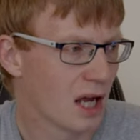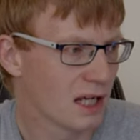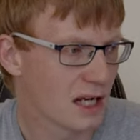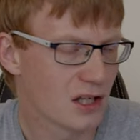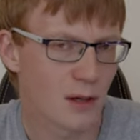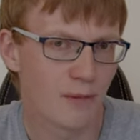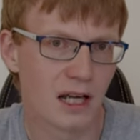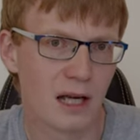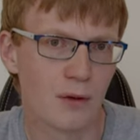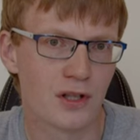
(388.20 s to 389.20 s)
Again,
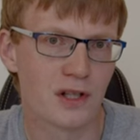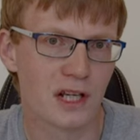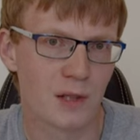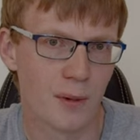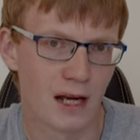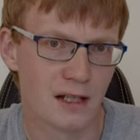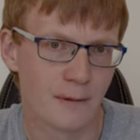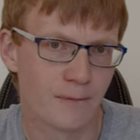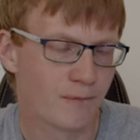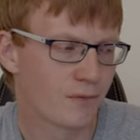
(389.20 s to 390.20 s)
something I wasn't expecting.